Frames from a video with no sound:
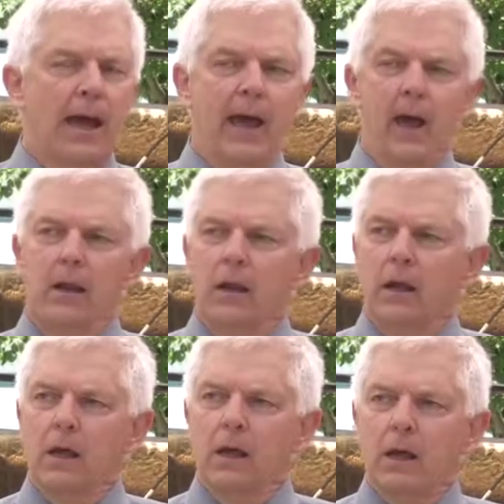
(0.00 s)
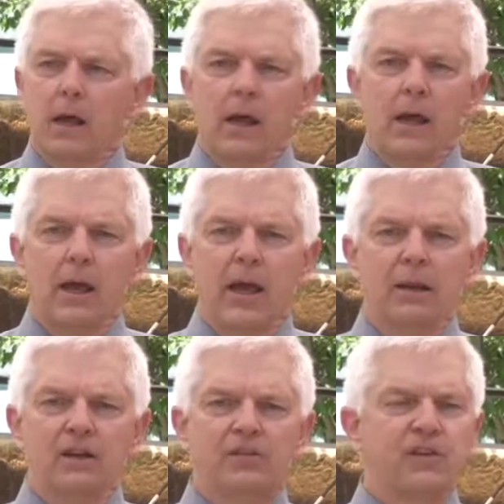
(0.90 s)
And
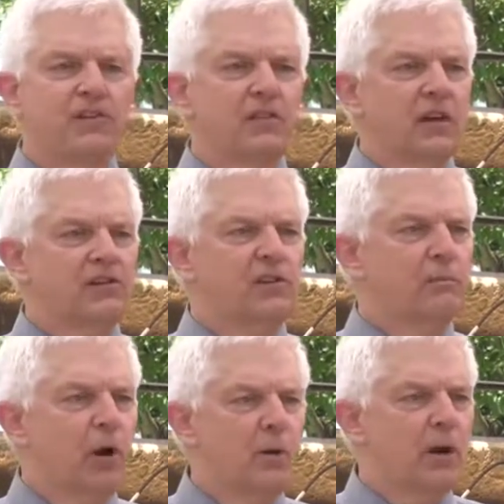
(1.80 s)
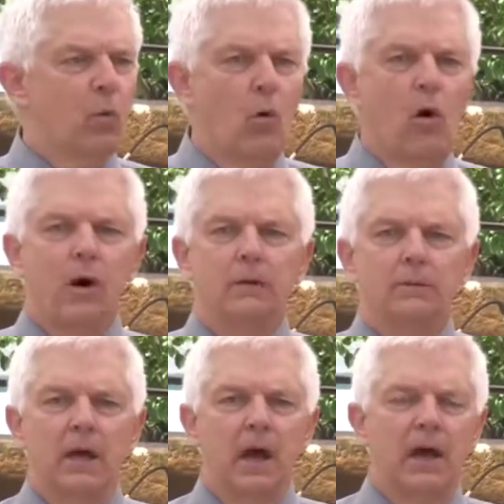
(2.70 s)
this is permanent war.
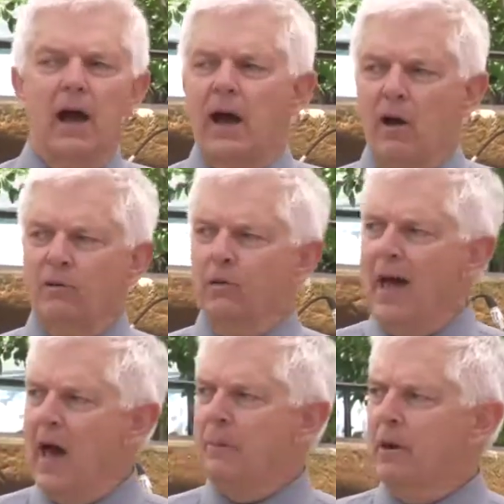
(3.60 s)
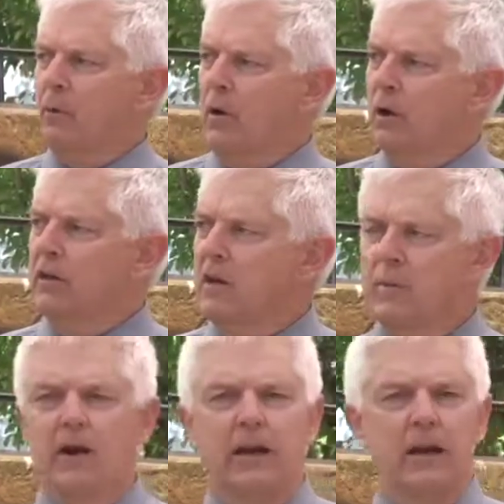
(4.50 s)
I also happen to belong to the
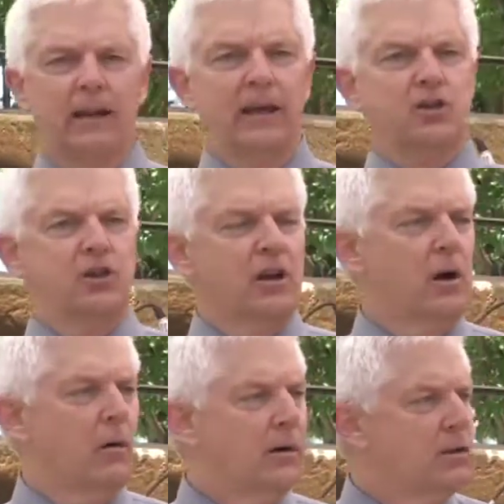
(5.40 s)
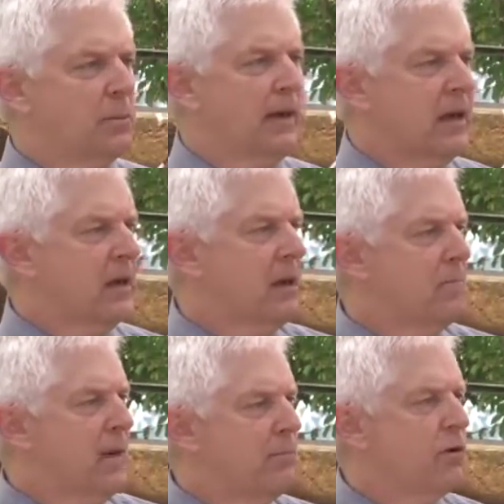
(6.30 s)
American Legion, you know, and to be in a
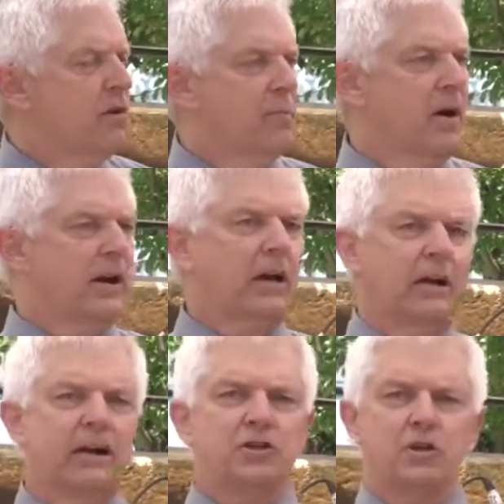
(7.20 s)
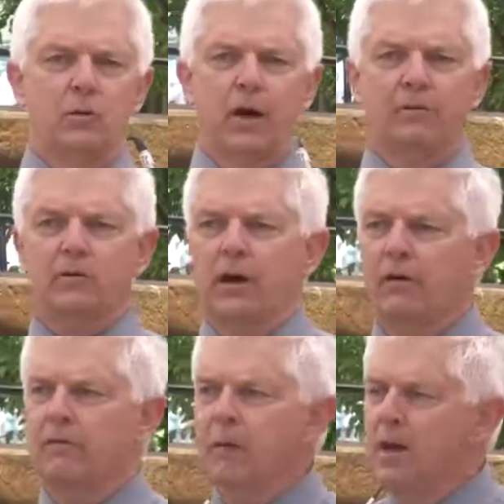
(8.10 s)
member of the American Legion, you have to
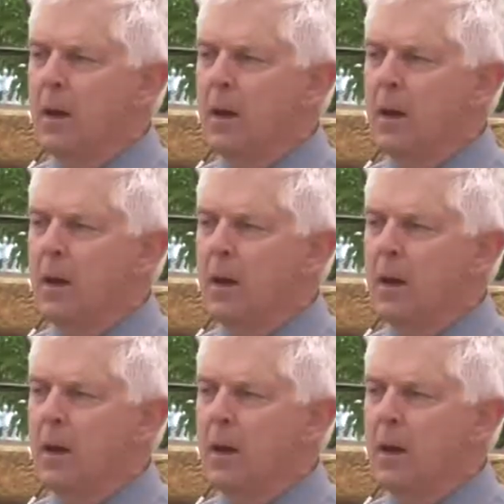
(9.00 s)
have